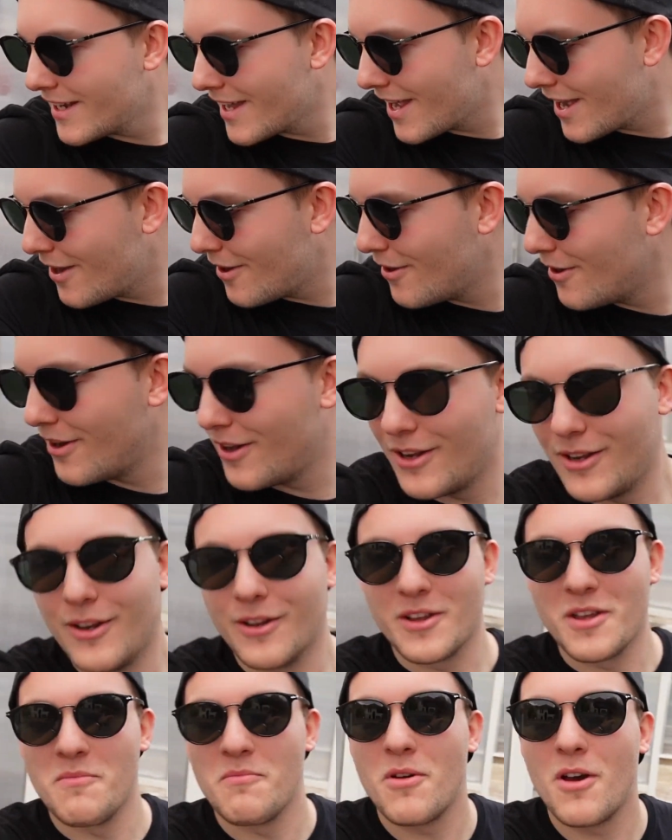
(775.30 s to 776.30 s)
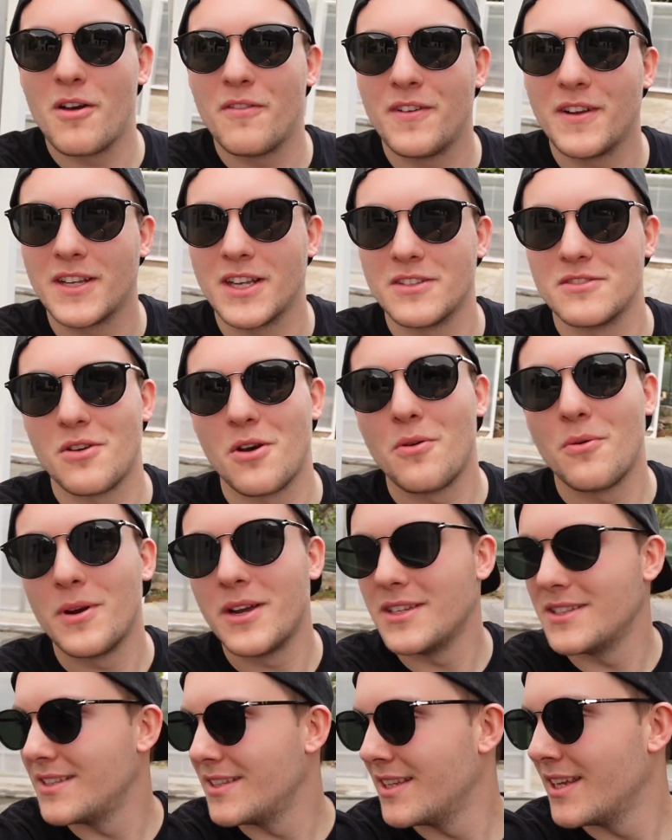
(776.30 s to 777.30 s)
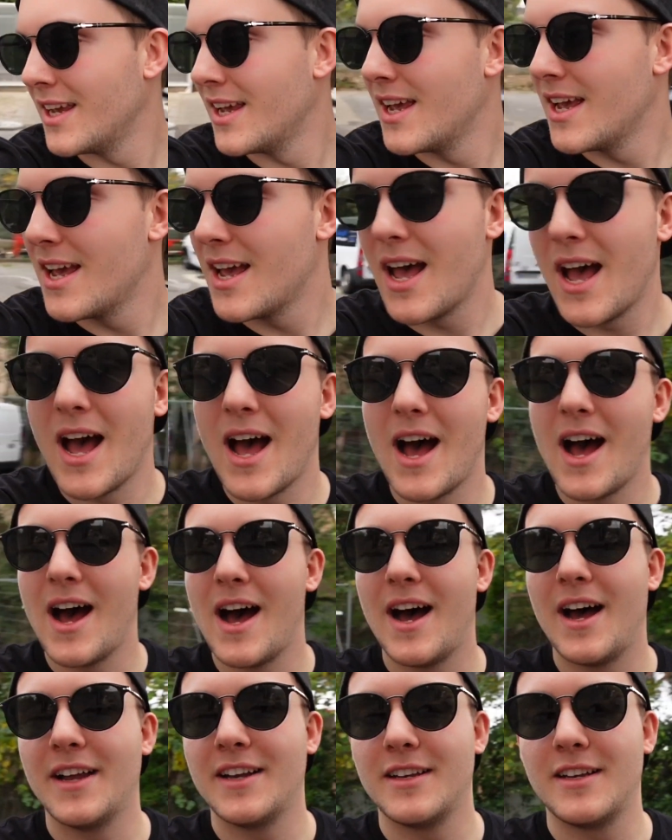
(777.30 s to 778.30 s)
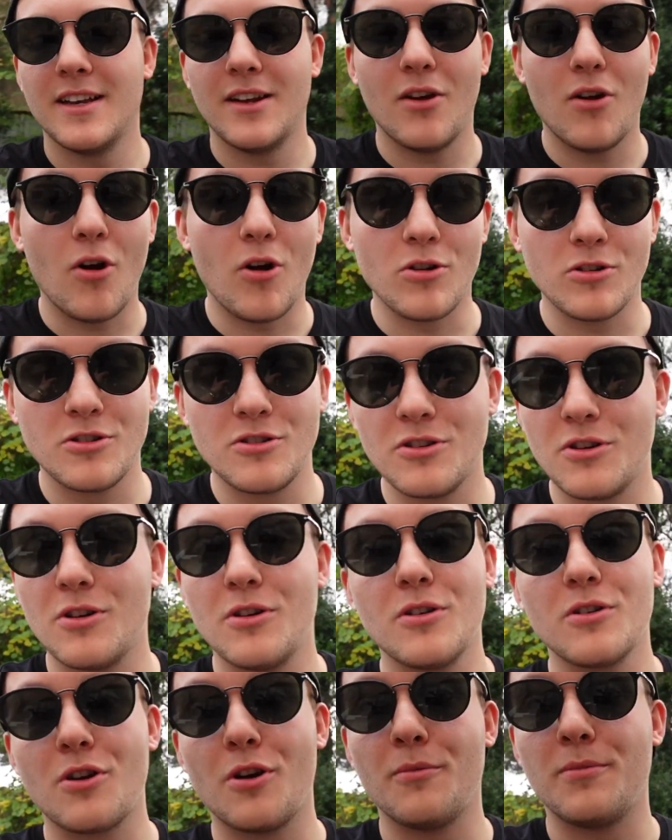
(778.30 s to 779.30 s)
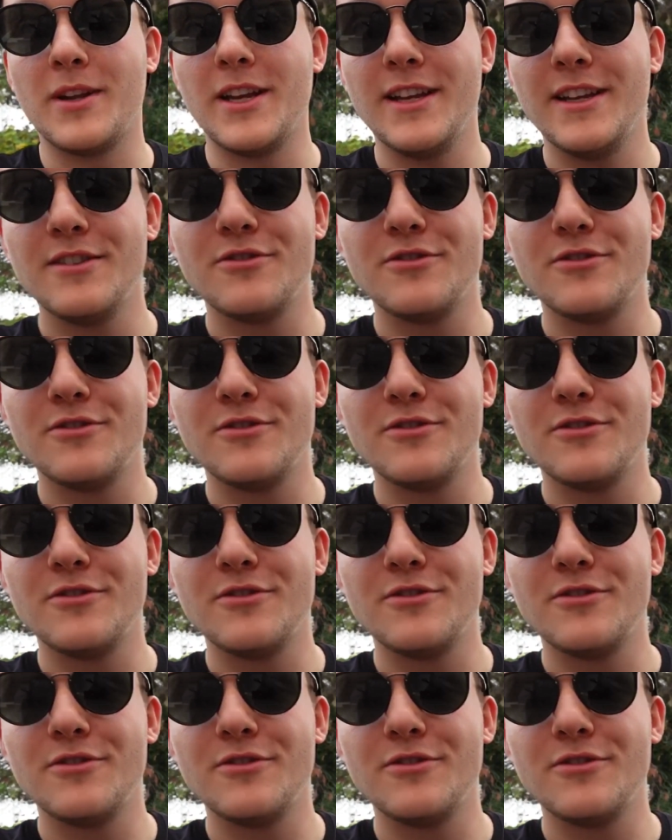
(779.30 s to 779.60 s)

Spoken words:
now, looking perfect as always, and also completely